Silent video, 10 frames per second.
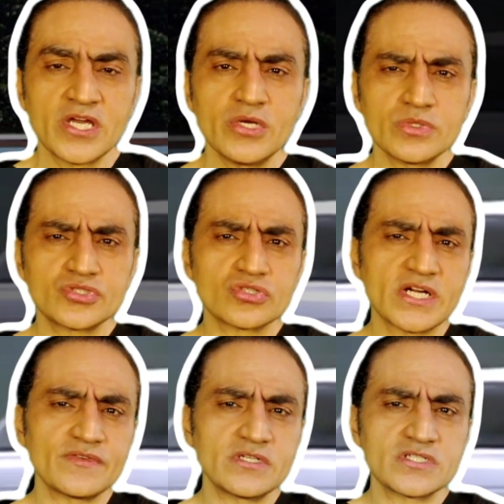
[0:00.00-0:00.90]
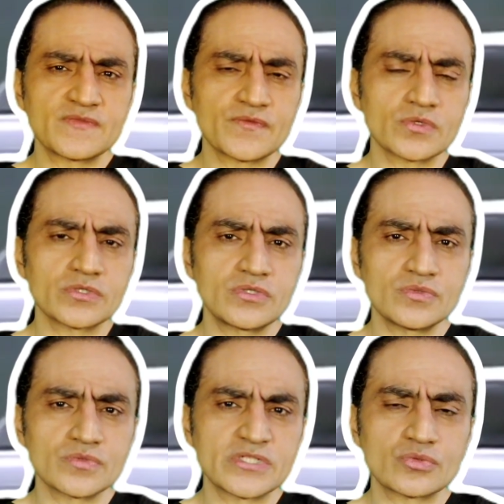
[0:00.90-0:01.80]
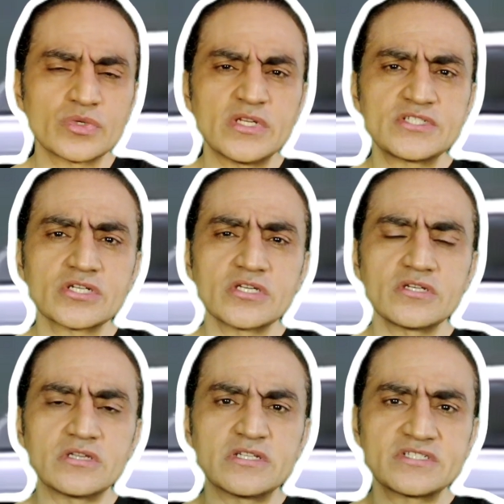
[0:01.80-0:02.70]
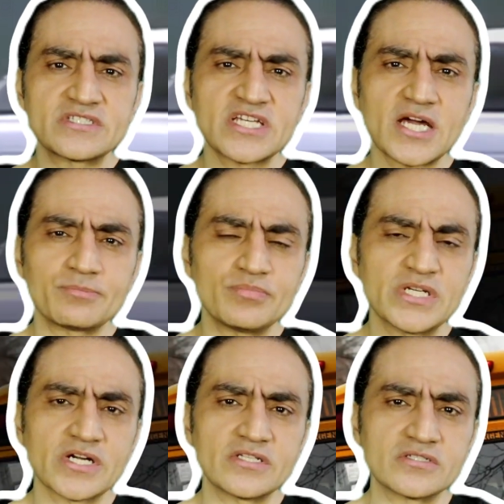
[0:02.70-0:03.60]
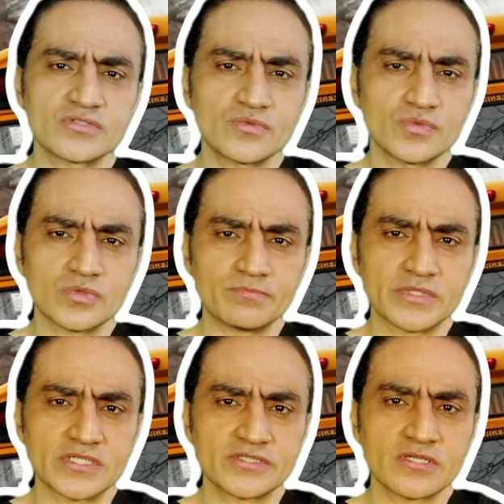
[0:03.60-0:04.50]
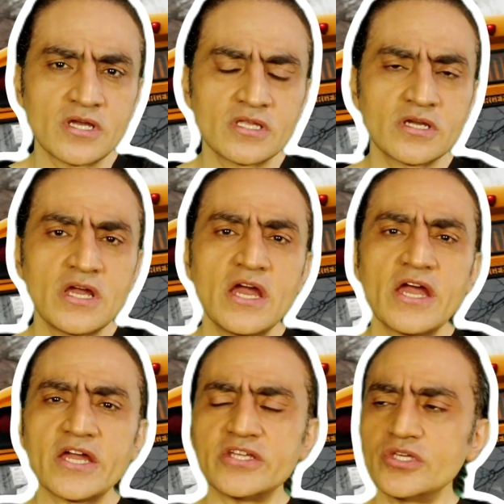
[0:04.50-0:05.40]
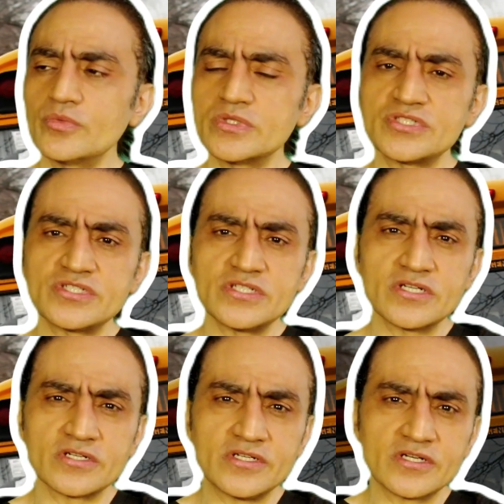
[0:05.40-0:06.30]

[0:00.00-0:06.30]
He was driving his Ford Taurus when he suddenly stopped behind a school bus, and he would see a